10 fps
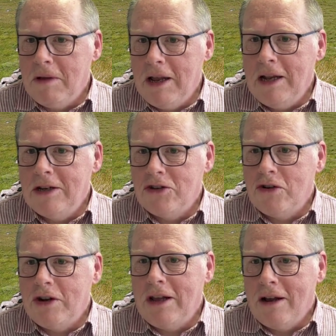
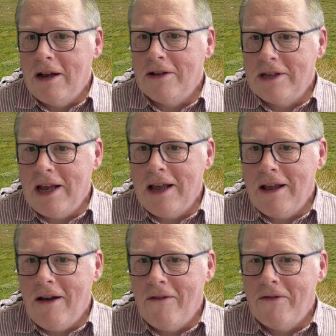industry, I could say,
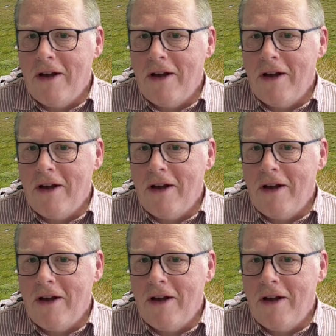of